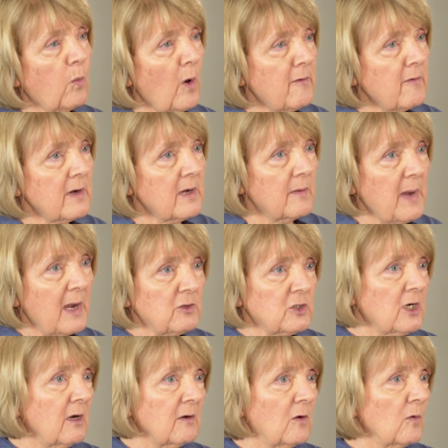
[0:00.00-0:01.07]
worry about
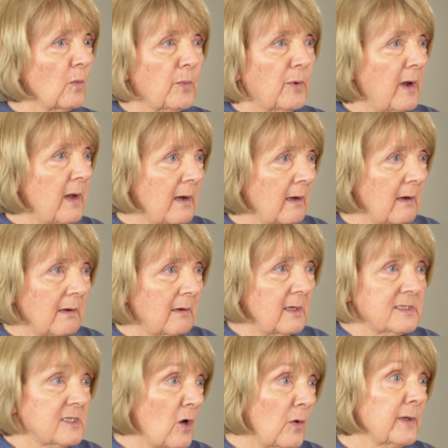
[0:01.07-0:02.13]
charcoal breaking.
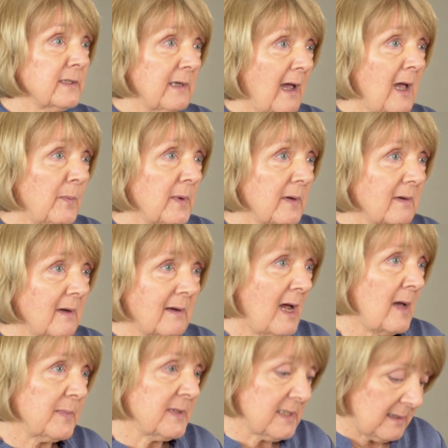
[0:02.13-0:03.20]
It's going to happen. It
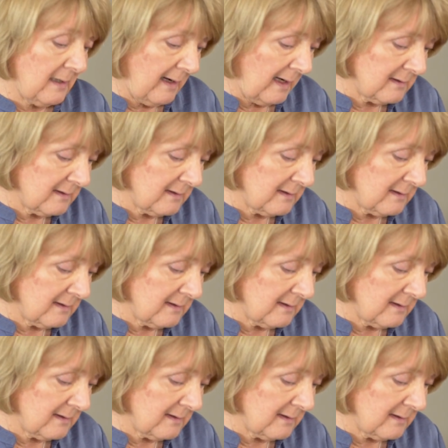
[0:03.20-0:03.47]
happens to